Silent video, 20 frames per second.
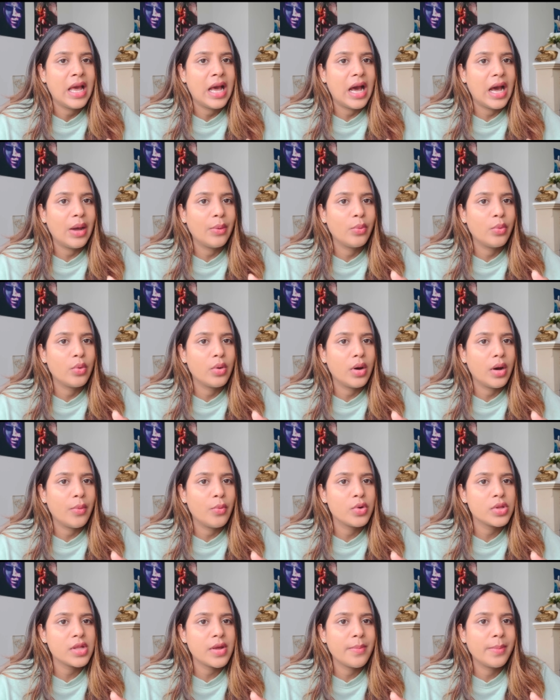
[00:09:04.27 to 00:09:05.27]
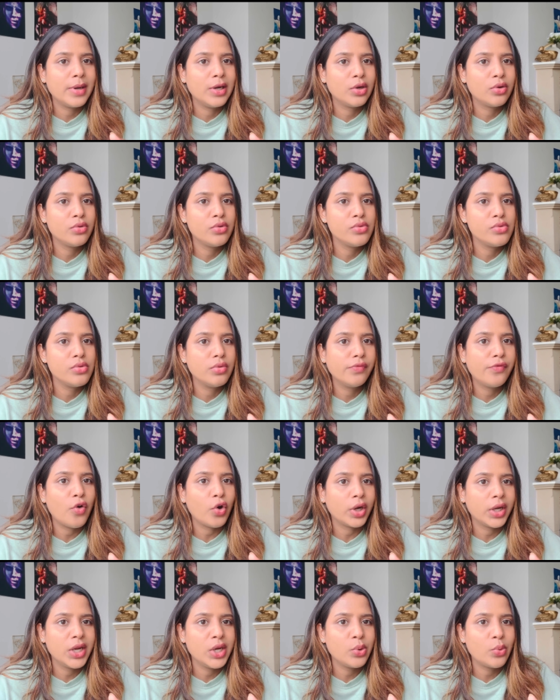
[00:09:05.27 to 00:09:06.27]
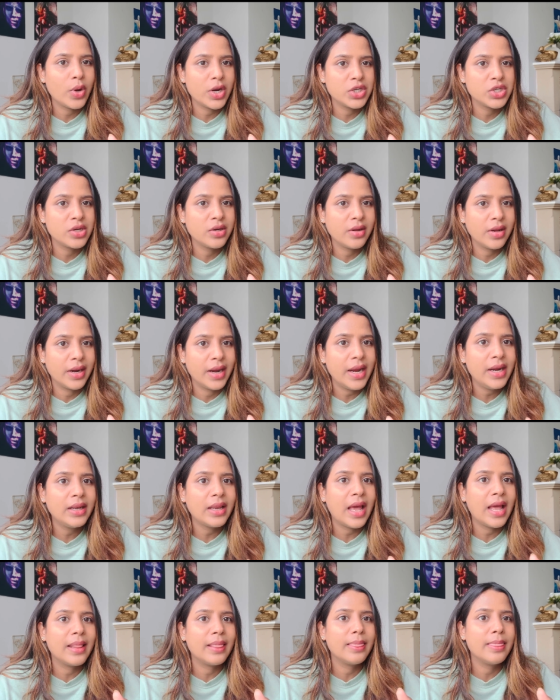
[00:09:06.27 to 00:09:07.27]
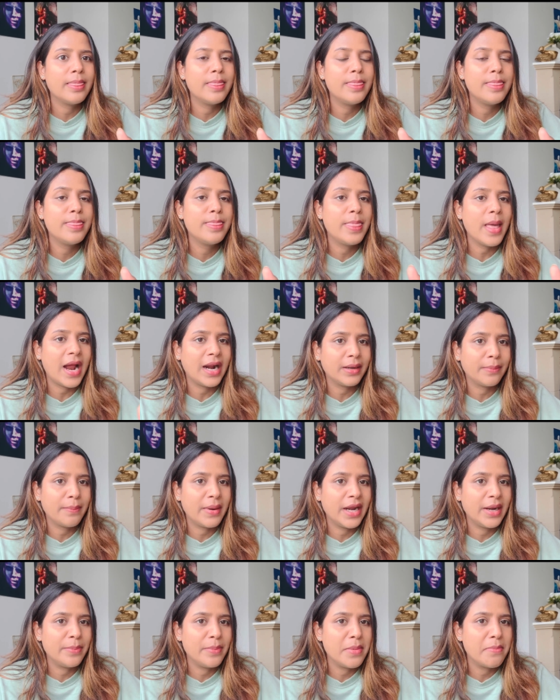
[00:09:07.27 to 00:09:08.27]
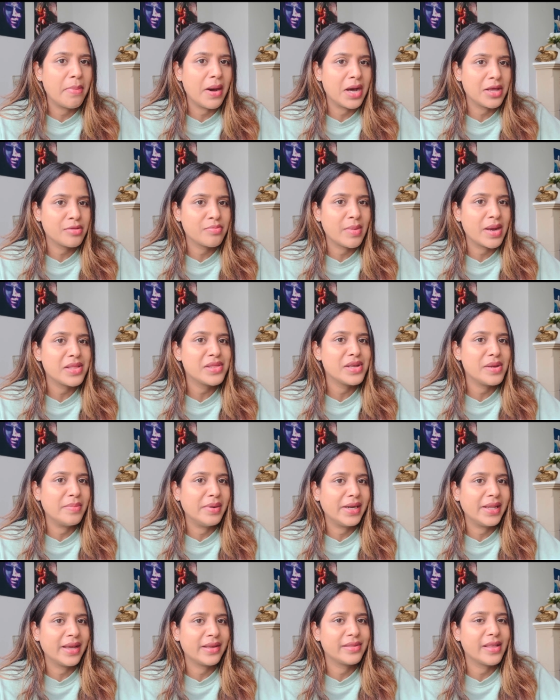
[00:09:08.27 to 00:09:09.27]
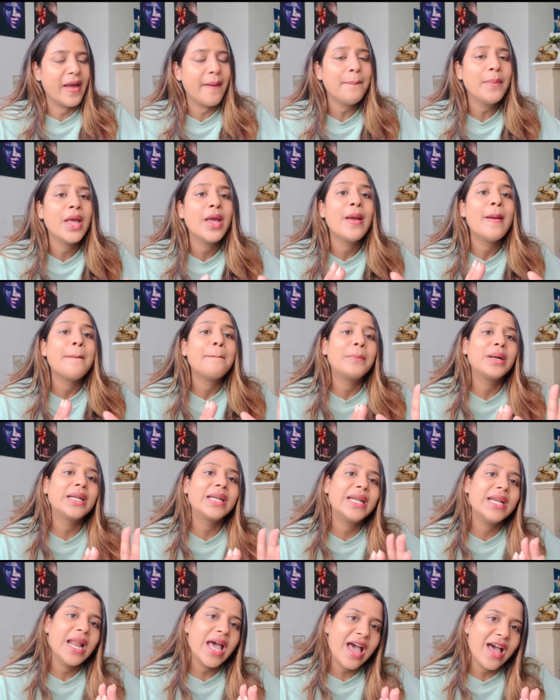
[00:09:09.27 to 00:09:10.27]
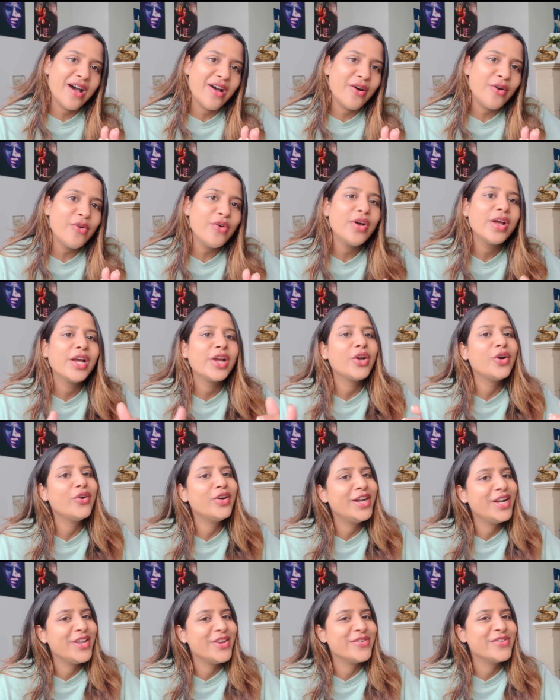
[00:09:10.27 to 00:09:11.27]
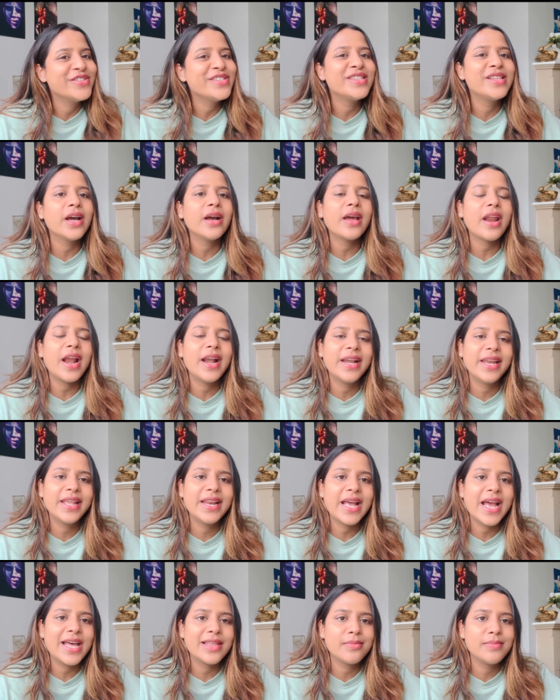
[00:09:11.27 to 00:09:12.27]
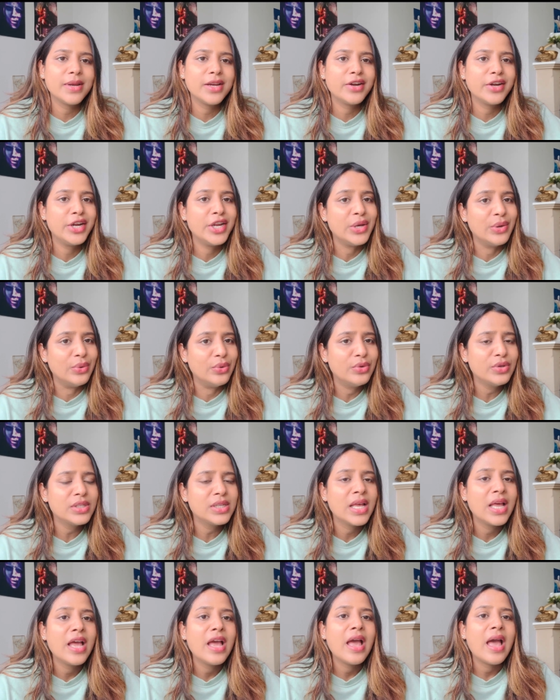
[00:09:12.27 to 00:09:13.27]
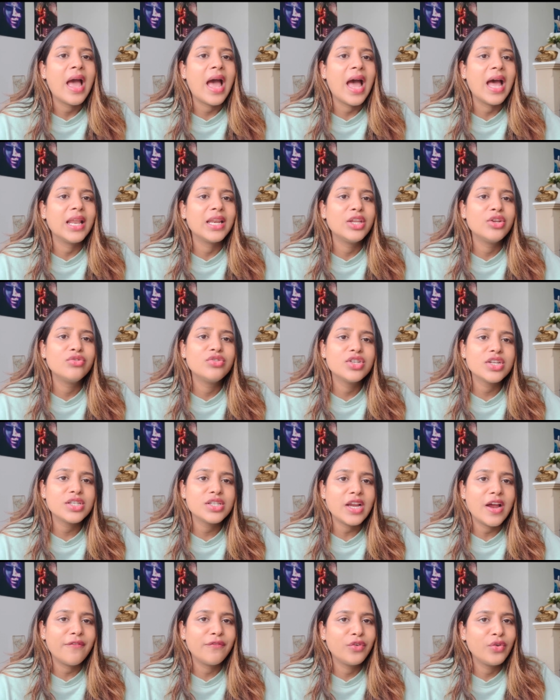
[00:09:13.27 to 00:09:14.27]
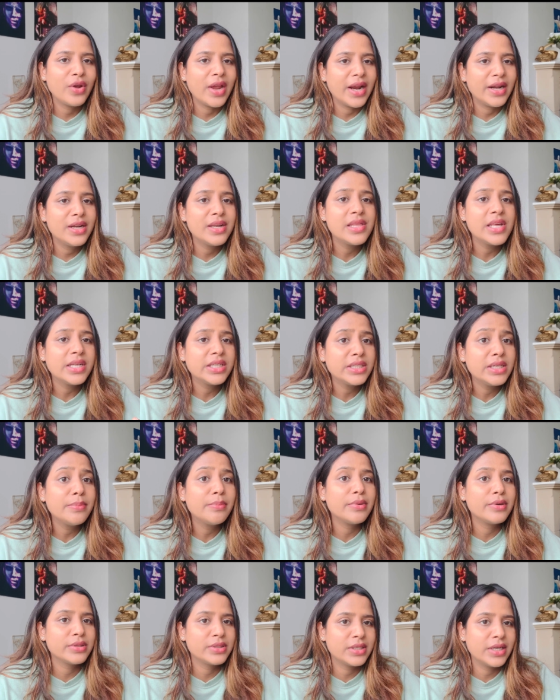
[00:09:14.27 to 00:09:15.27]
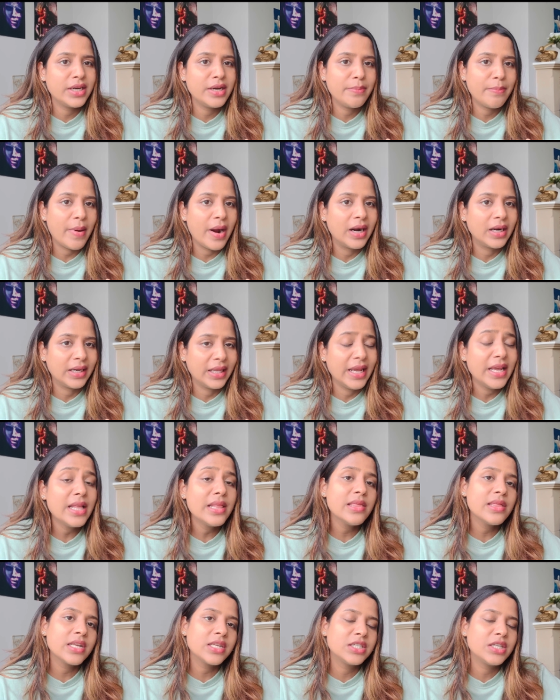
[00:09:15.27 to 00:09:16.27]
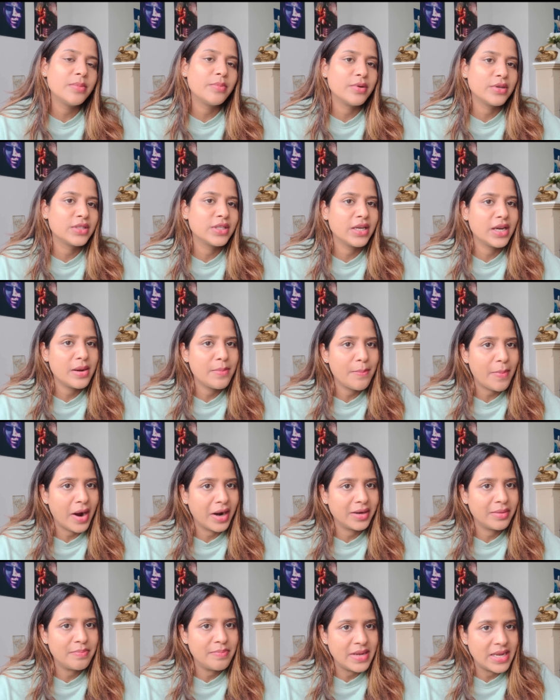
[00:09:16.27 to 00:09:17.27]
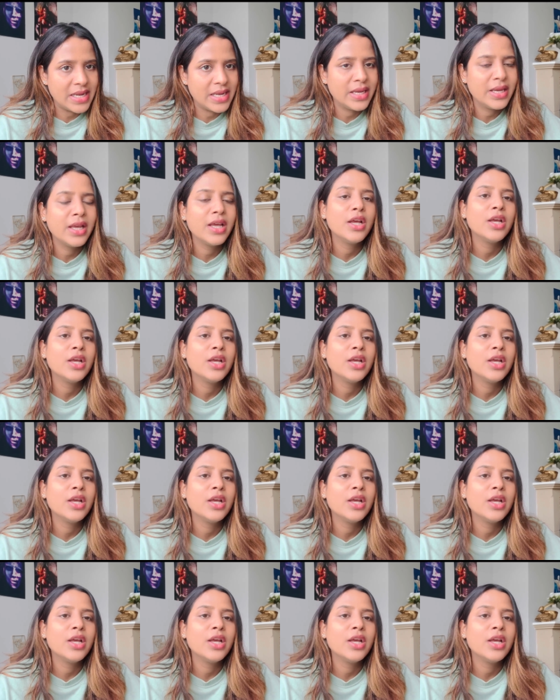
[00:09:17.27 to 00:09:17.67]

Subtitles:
I was able to do 14 question correct, and that made me pass my CBT exam. But now, good news, the criteria has been reduced and you just have to get 60% in part A and 60% in part B.